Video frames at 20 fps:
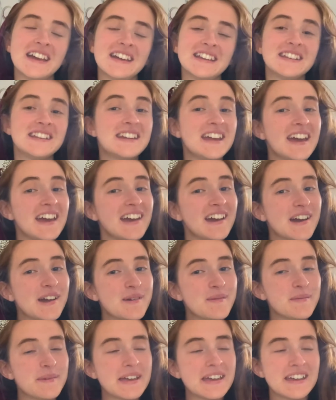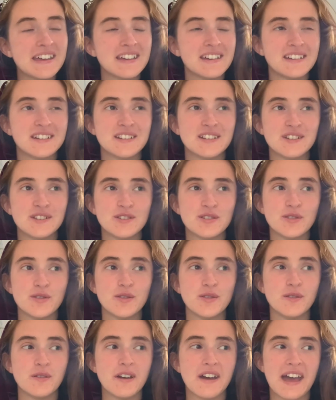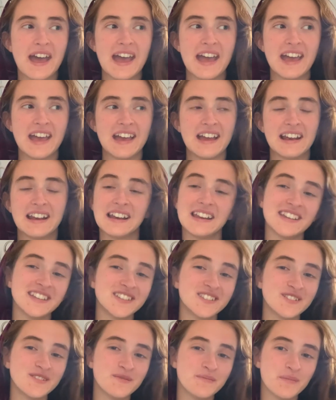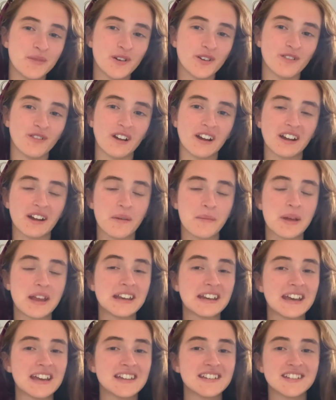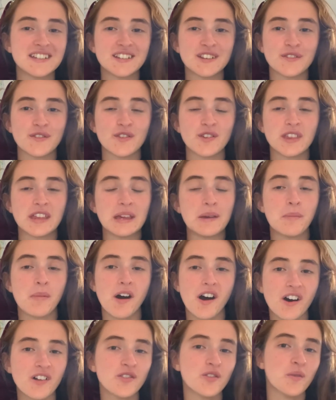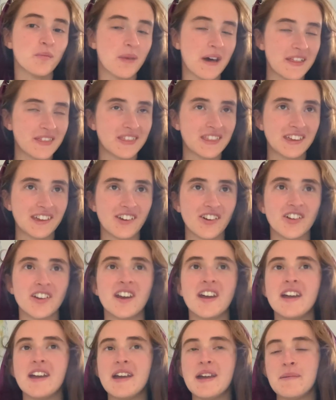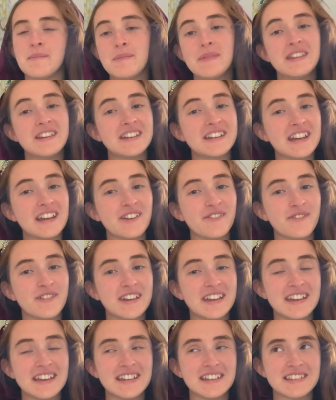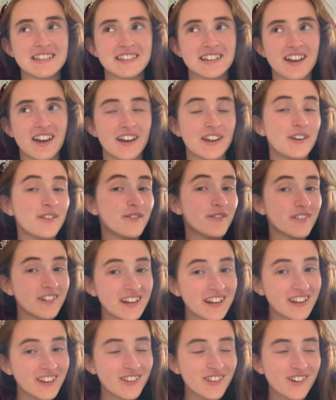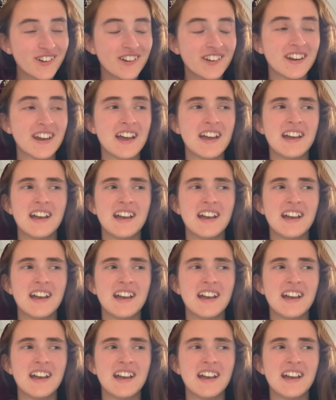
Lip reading: Today I am here to do a list of book recommendations for the Parthal Pantheon Mythic Reads kind of readathon.